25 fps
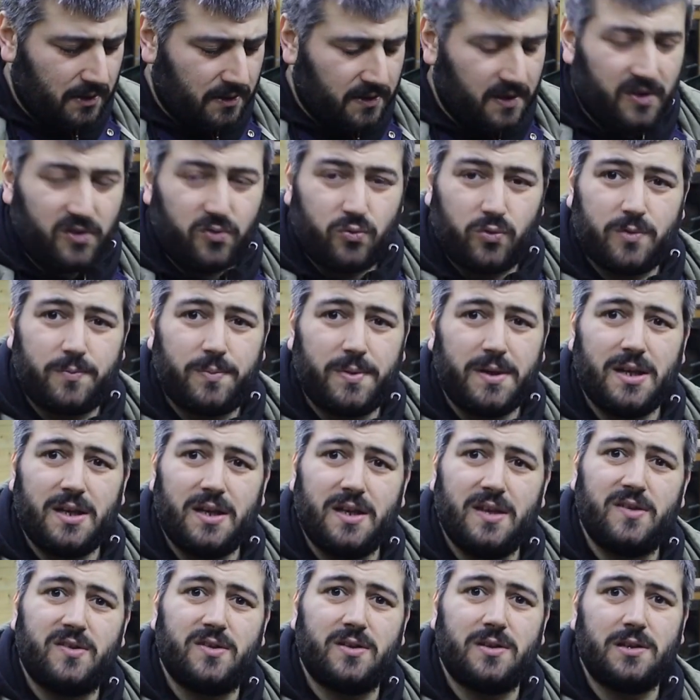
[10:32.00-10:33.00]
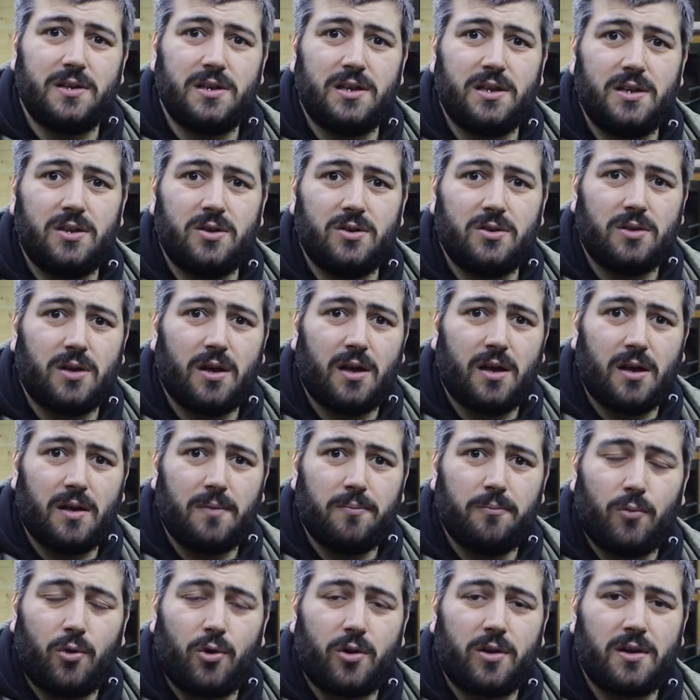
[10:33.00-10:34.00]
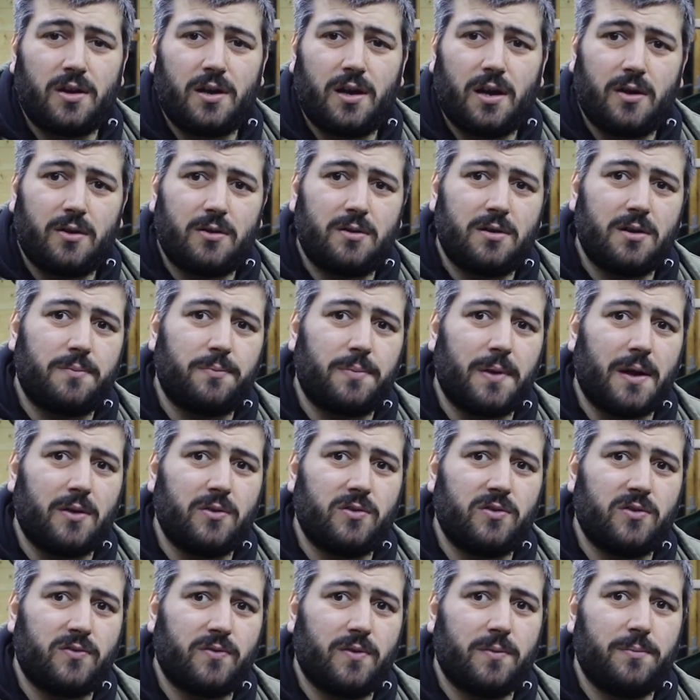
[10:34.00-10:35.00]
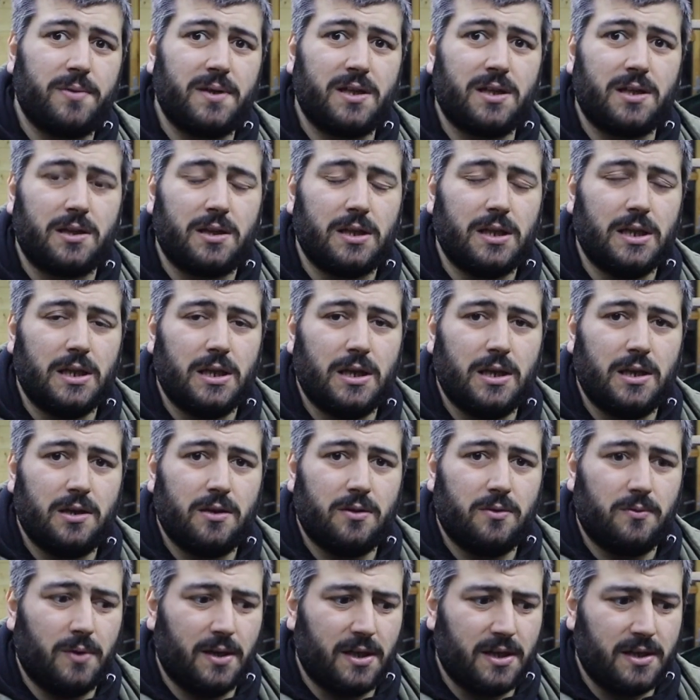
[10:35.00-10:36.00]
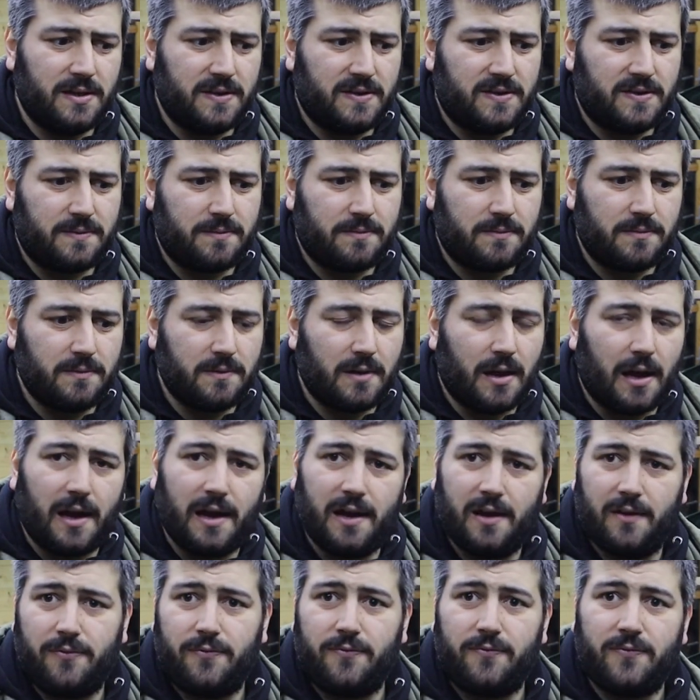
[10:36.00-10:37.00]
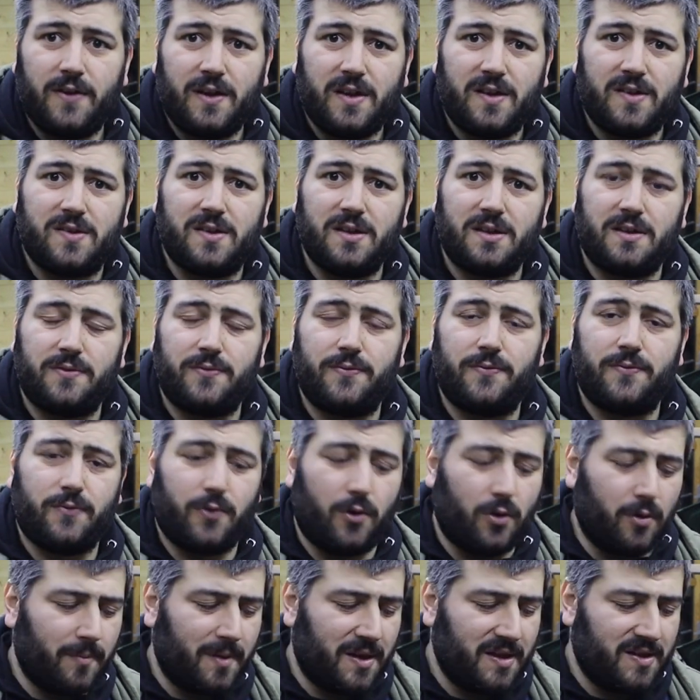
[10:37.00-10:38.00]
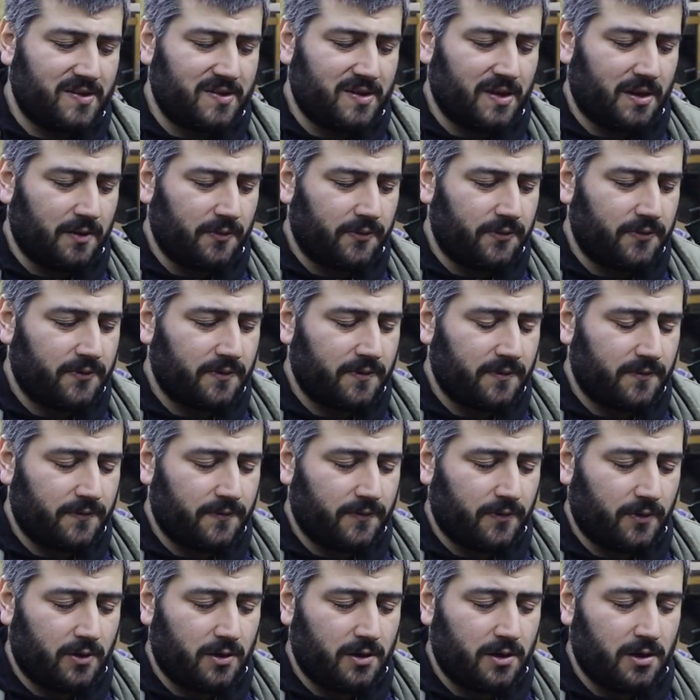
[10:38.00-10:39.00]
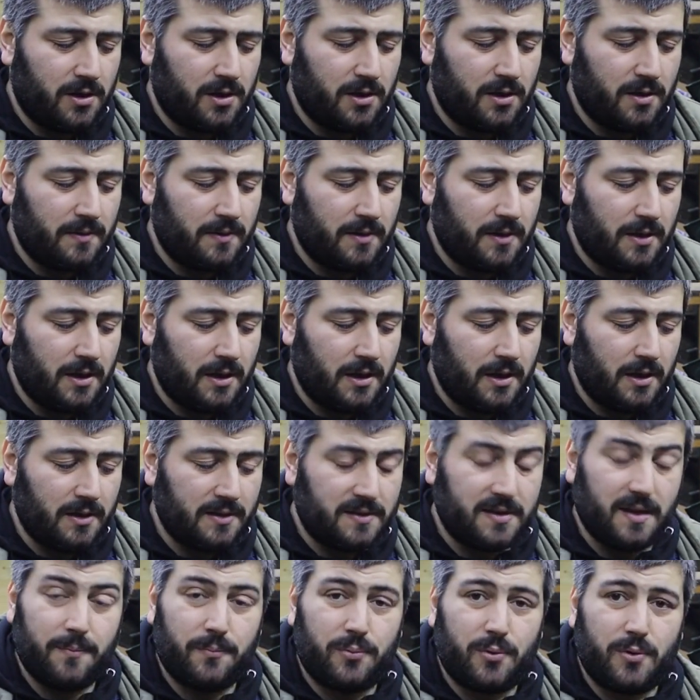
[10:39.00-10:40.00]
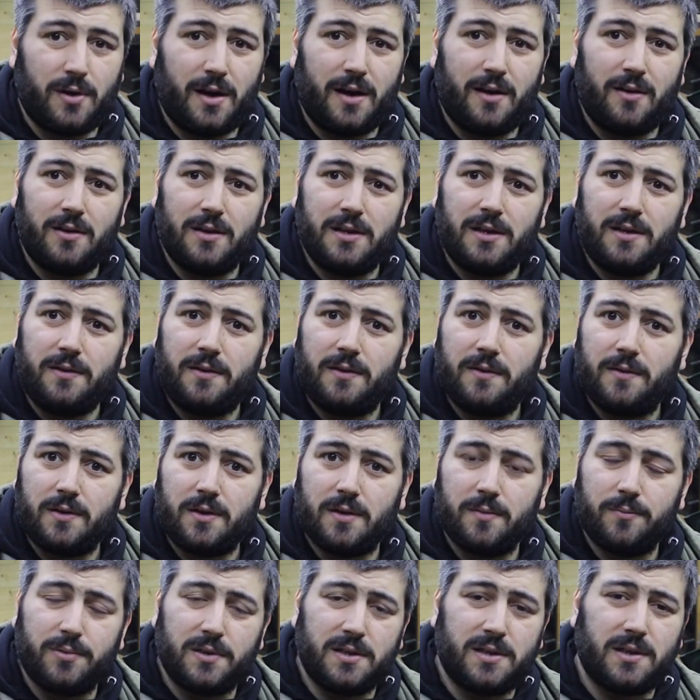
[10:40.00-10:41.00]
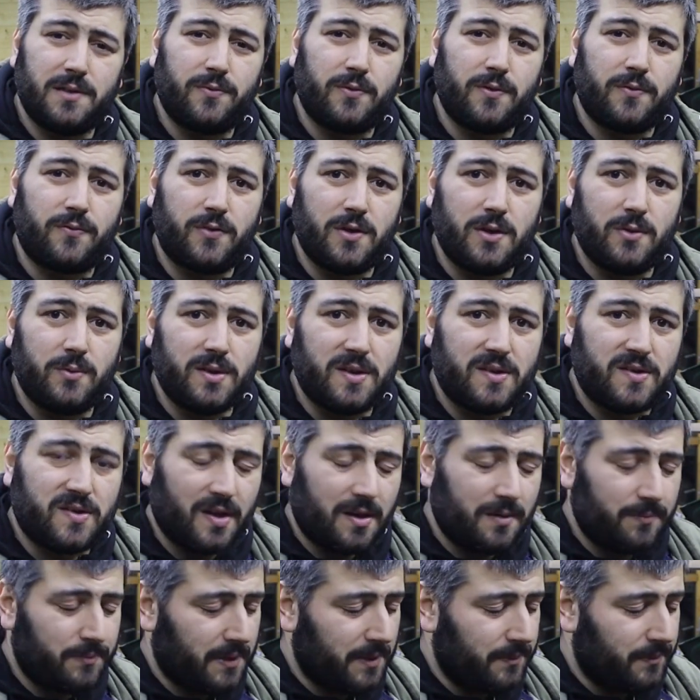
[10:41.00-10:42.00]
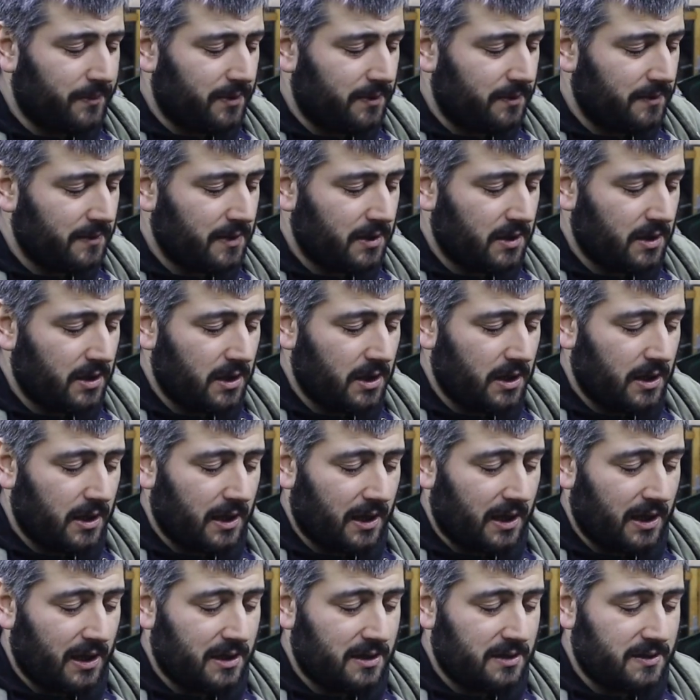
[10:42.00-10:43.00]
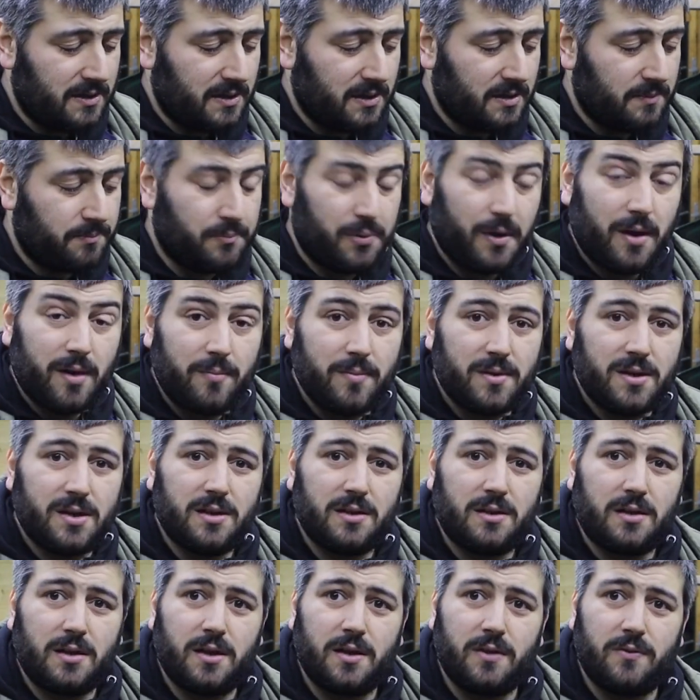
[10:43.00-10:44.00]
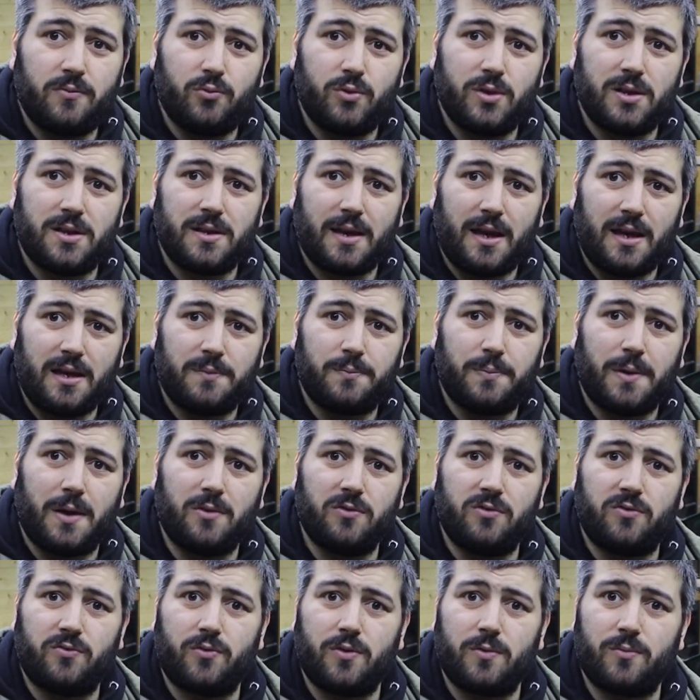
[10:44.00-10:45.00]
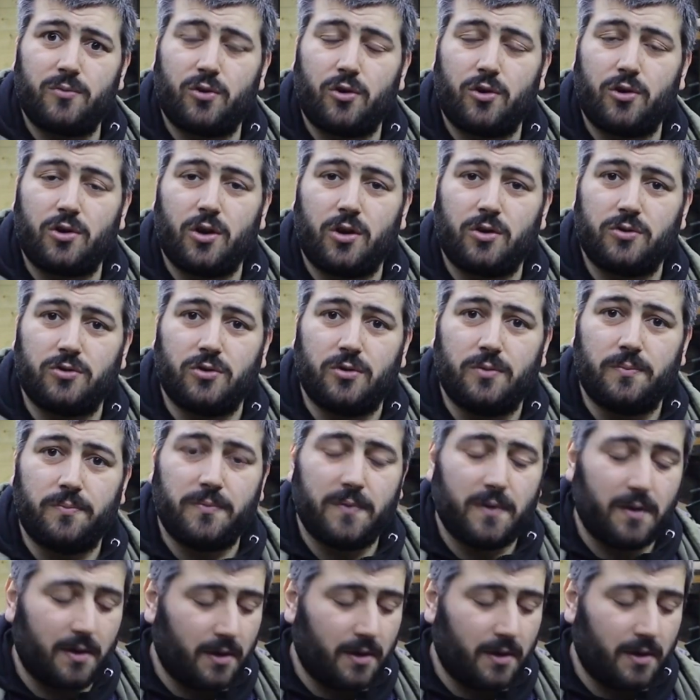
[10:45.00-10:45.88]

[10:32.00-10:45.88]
this would be easily more than £100 of a bill when I have fixed it for myself for temporarily, completely for free with sandpaper, and permanently with £8 from Rock Auto.